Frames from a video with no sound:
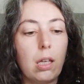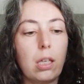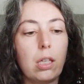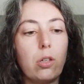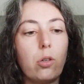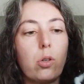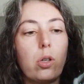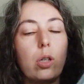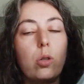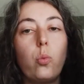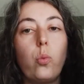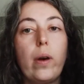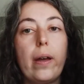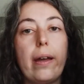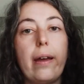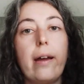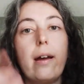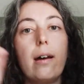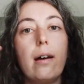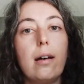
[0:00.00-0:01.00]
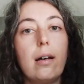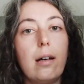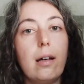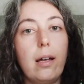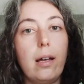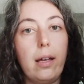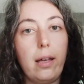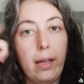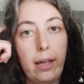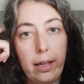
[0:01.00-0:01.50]
you can wear
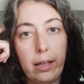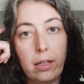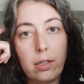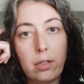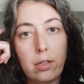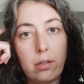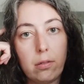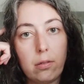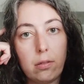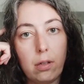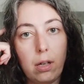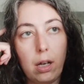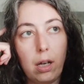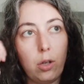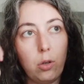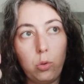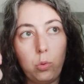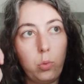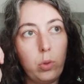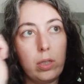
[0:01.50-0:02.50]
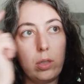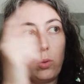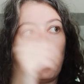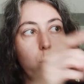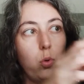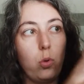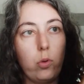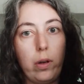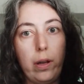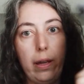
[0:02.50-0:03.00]
a hat. I always
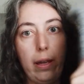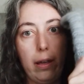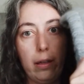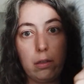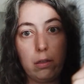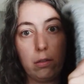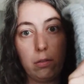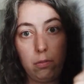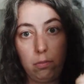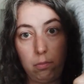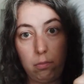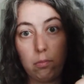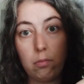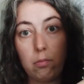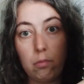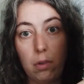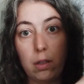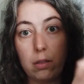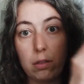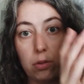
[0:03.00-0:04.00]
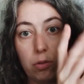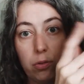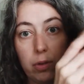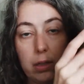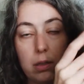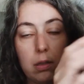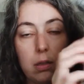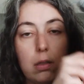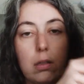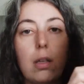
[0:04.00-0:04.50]
wore a hat under
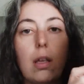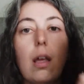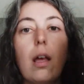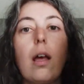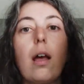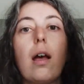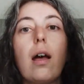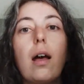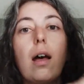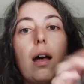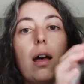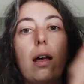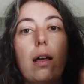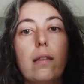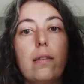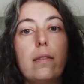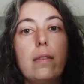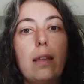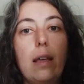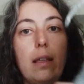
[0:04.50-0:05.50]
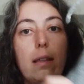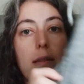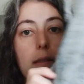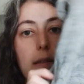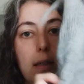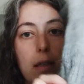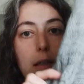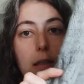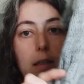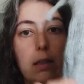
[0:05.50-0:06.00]
it. And then
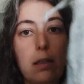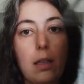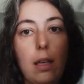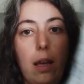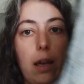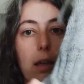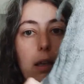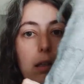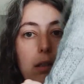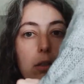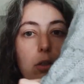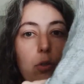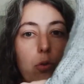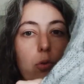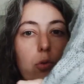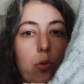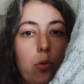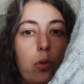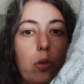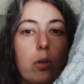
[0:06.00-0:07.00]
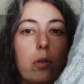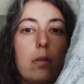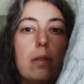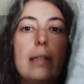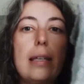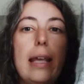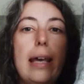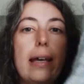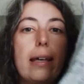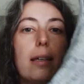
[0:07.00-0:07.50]
this, and your
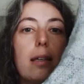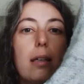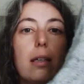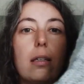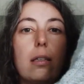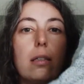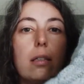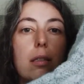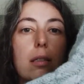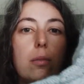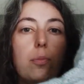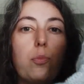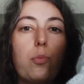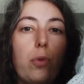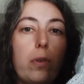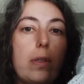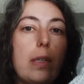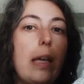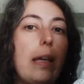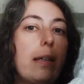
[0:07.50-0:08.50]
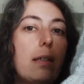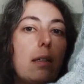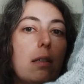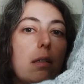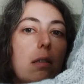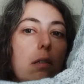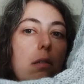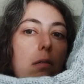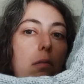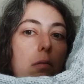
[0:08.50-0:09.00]
neck is
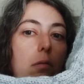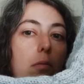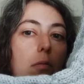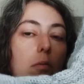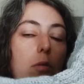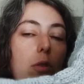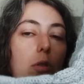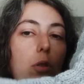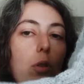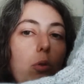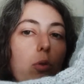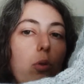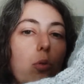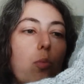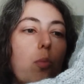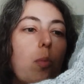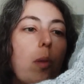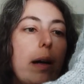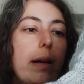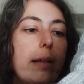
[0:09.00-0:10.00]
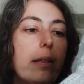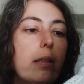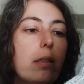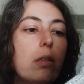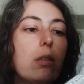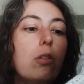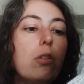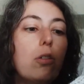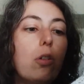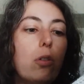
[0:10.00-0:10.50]
protected. So you might
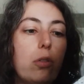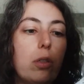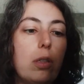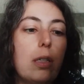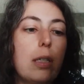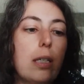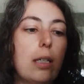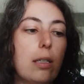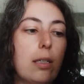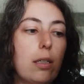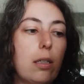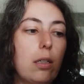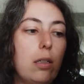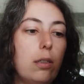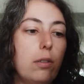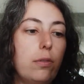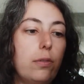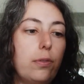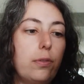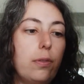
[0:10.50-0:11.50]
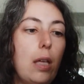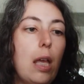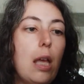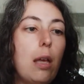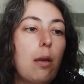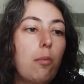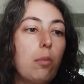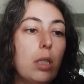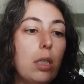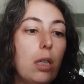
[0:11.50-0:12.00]
not need a scarf.
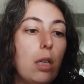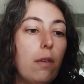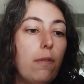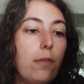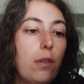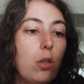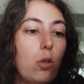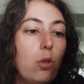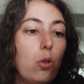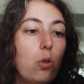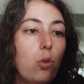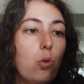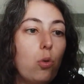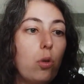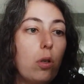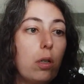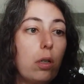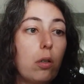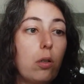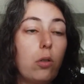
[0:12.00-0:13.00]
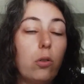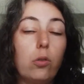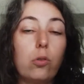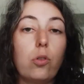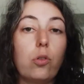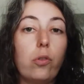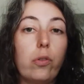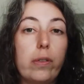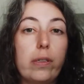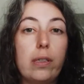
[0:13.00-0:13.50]
But if you are cold
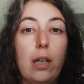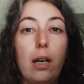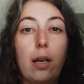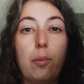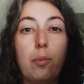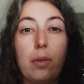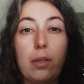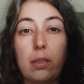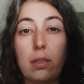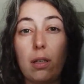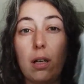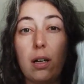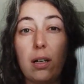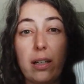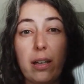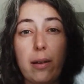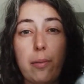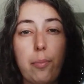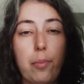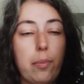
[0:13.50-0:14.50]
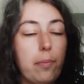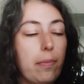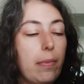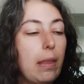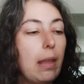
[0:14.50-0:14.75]
all the time, as I am,